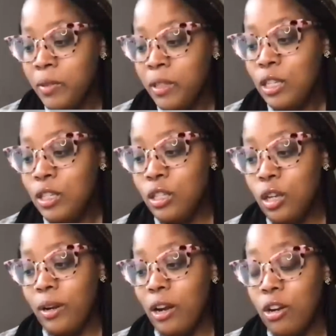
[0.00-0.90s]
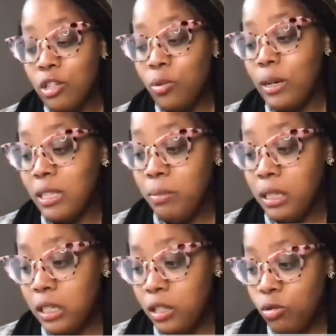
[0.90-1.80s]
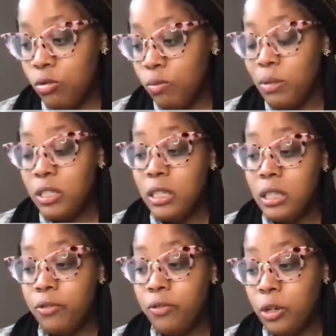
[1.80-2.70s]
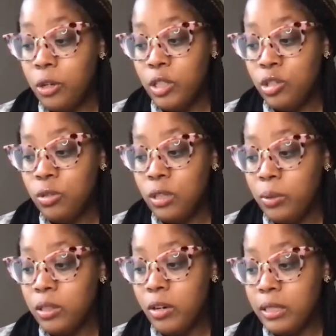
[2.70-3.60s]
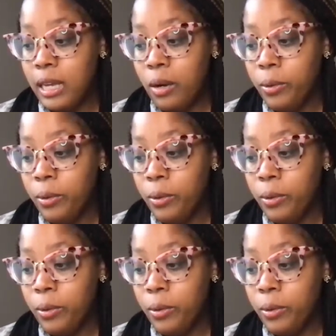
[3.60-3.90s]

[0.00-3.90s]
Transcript: So, and I also wanted to mention, you mentioned the film that you did with Terrence Howard.